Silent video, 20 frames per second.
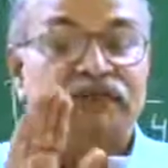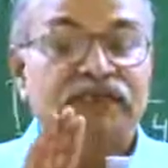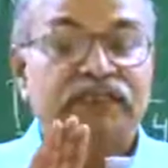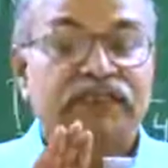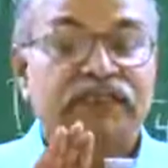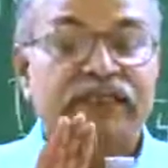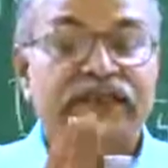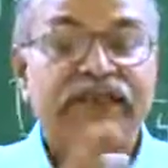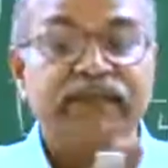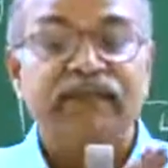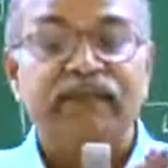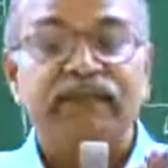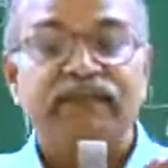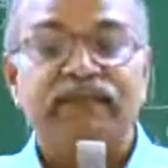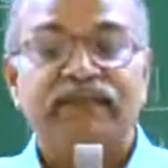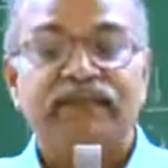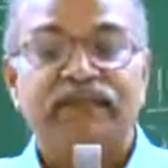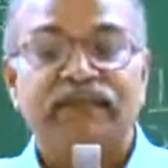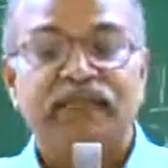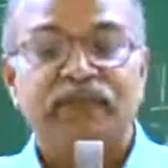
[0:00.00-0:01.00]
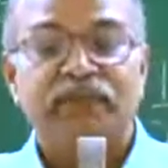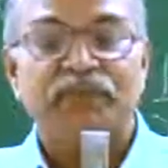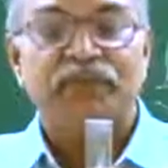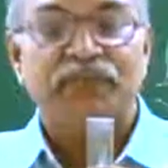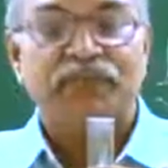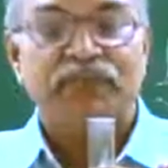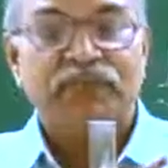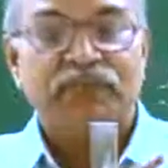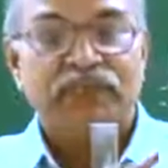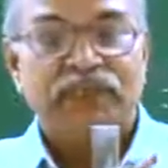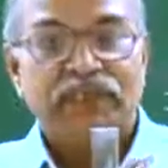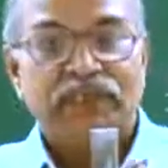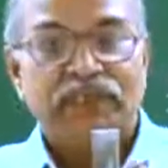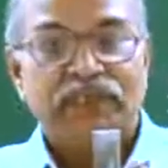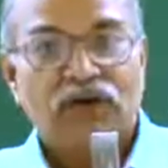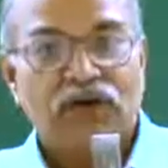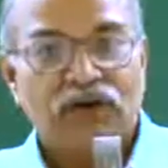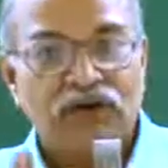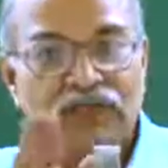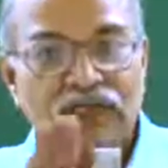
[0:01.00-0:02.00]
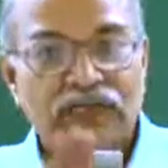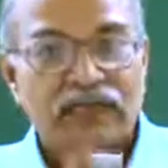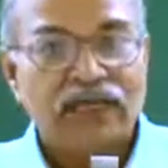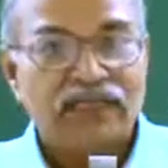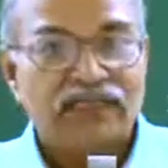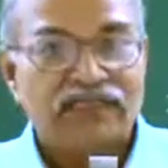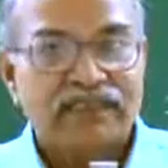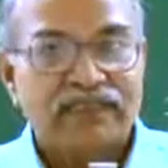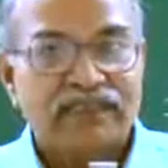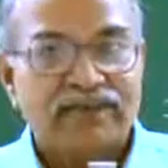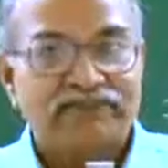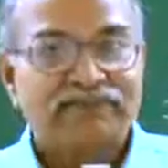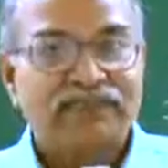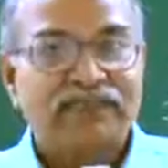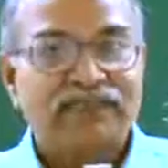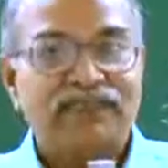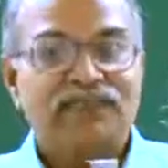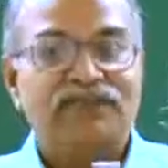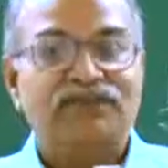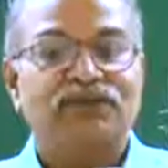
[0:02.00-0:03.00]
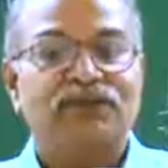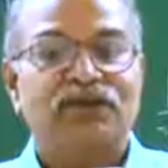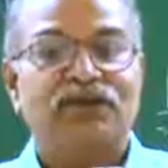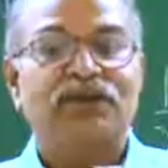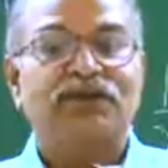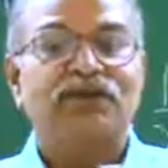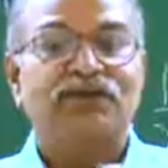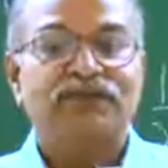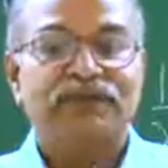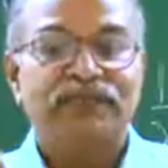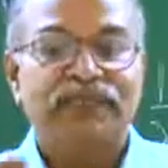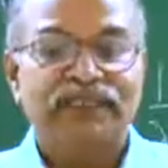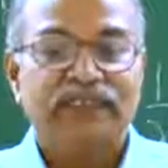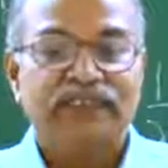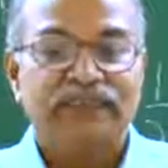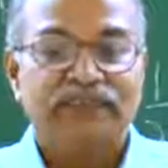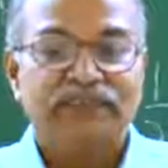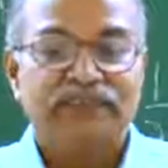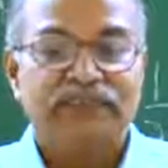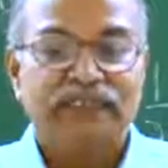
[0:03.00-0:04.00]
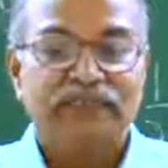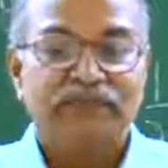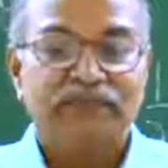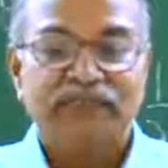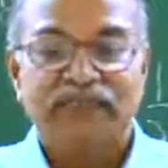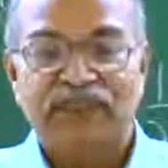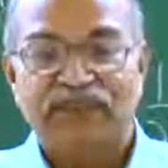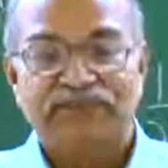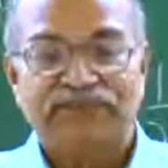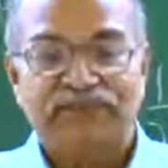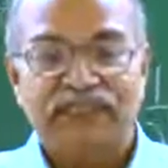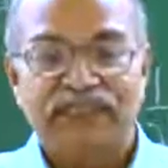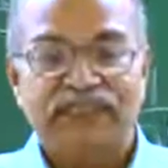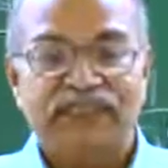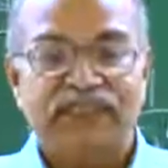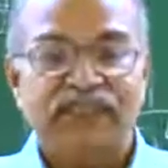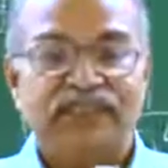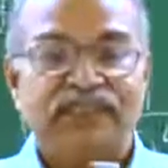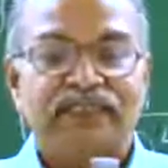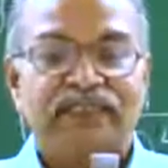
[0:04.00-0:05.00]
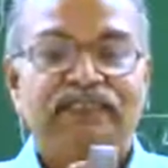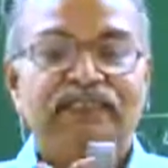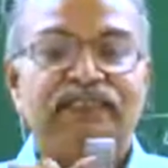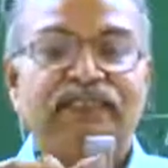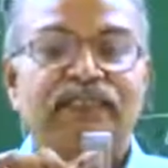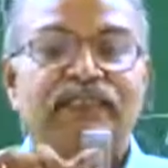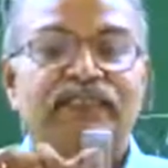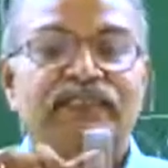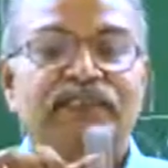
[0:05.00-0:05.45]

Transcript: sticking the tape on glass surface or on another tape surface, there are